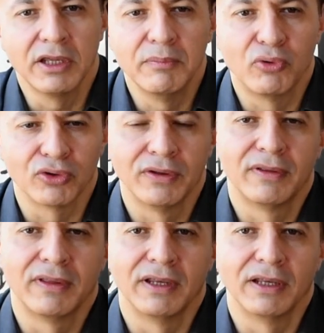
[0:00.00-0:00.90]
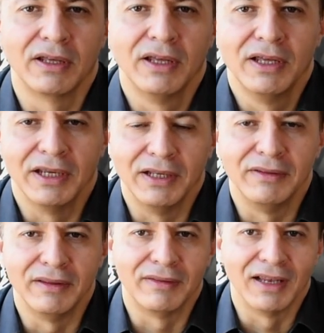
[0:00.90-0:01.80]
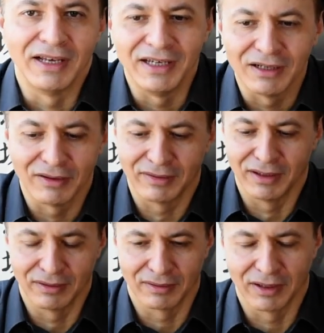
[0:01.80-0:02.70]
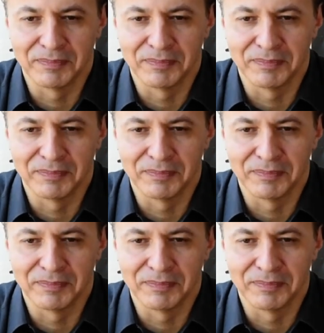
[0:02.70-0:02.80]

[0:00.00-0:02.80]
important things in these little things.